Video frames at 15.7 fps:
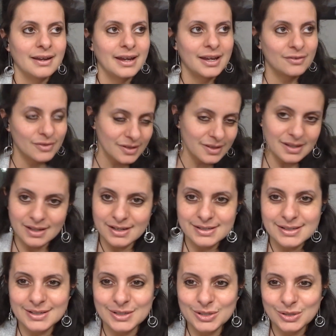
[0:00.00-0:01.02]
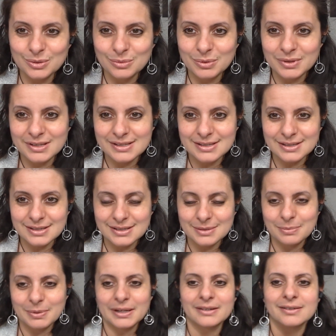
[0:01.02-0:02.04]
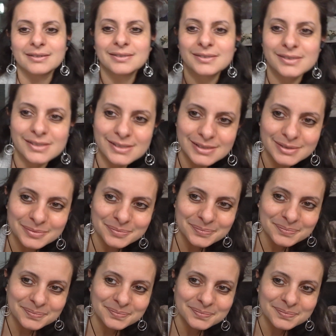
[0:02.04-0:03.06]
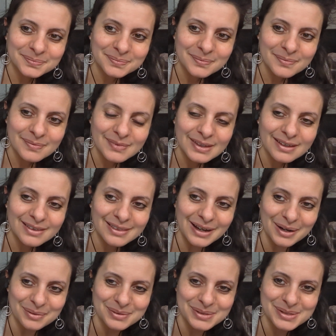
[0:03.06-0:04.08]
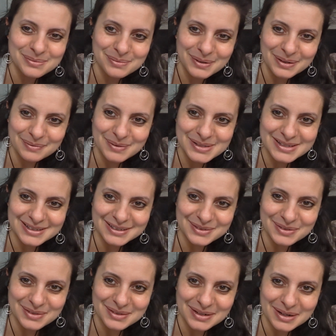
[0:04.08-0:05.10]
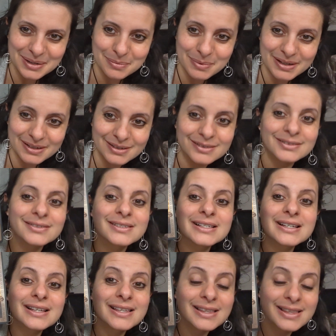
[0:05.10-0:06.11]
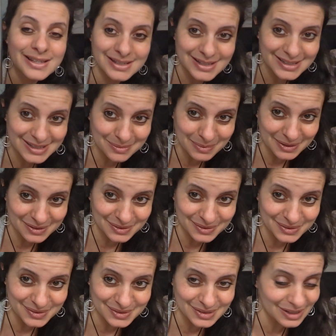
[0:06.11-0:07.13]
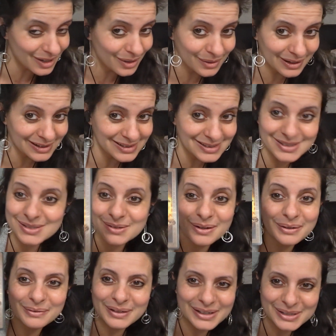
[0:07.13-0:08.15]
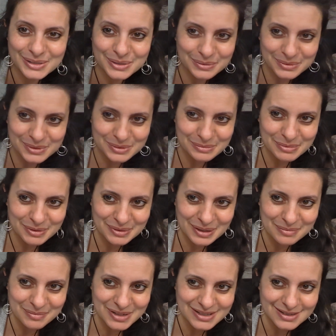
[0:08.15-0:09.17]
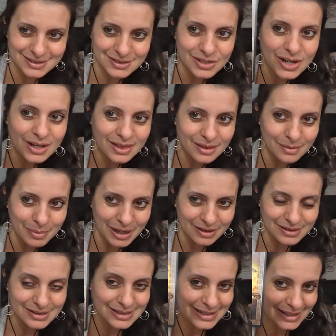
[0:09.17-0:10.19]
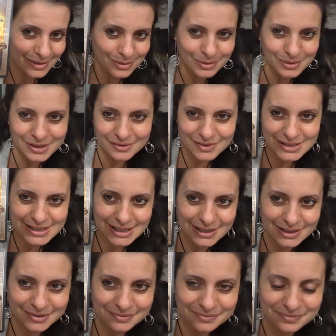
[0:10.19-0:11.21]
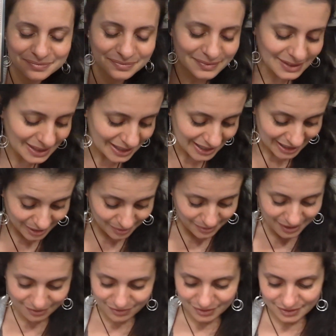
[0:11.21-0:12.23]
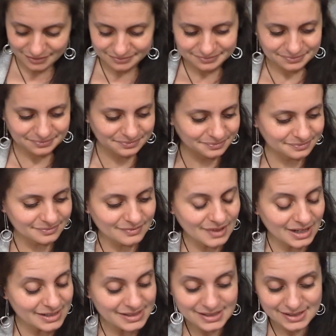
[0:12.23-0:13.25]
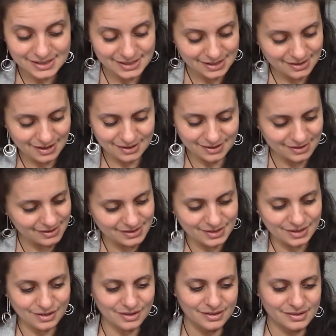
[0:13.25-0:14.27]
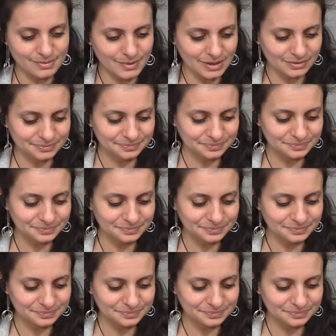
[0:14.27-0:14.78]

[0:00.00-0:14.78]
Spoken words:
Everything I said to you about the Six of Pentacles, that was what was under the Nine of Pentacles, the Six of Pentacles. Okay, so I already told you about that message. The balance, equal give and take. However, I did see that in this card as well.